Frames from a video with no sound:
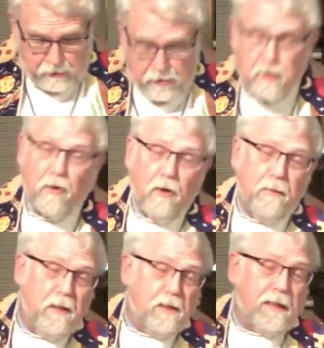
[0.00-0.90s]
the
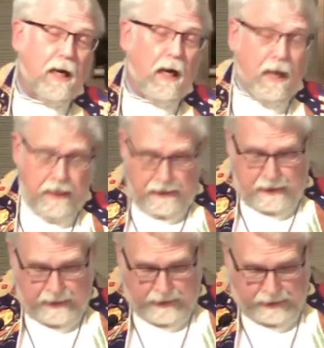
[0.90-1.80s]
stormy sky
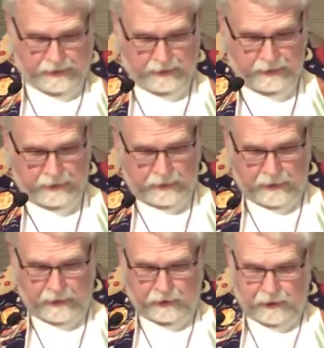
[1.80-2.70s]
ahead,
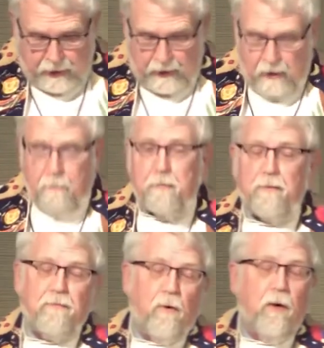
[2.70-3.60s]
and there
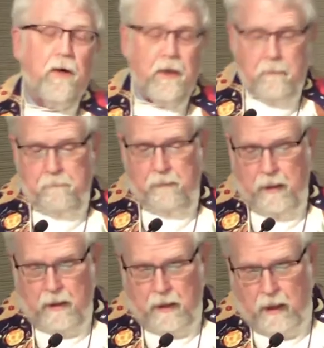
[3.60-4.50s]
before him
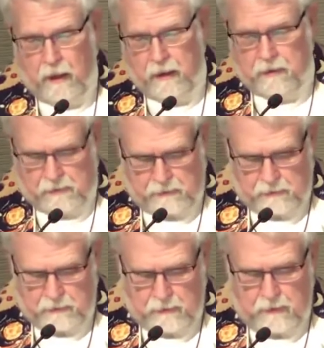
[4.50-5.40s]
arced
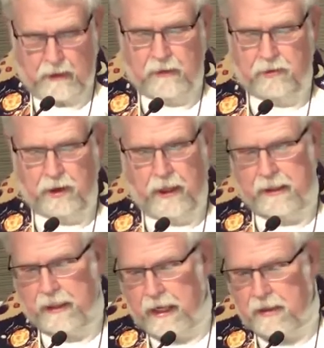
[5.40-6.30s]
a
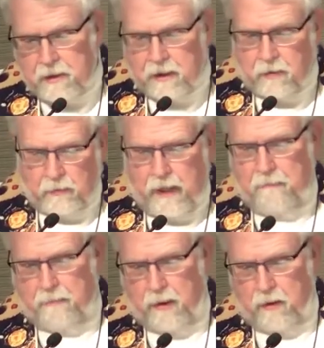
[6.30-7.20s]
gigantic
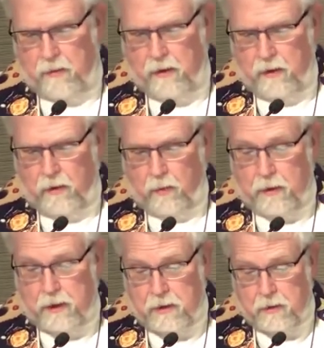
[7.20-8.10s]
rainbow,
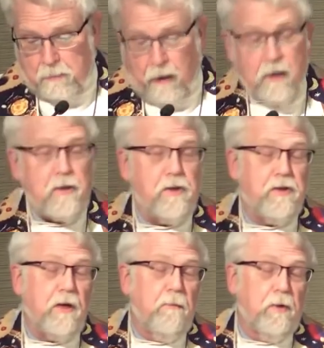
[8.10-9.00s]
which had sprung
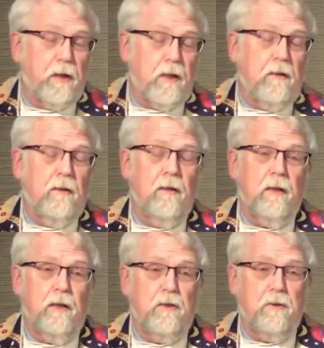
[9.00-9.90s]
shimmering
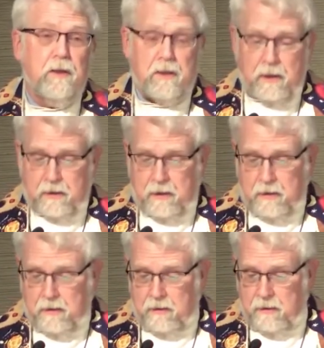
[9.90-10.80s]
into
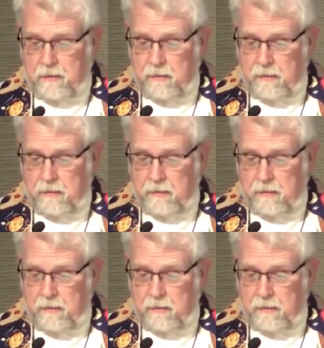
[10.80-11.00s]
existence.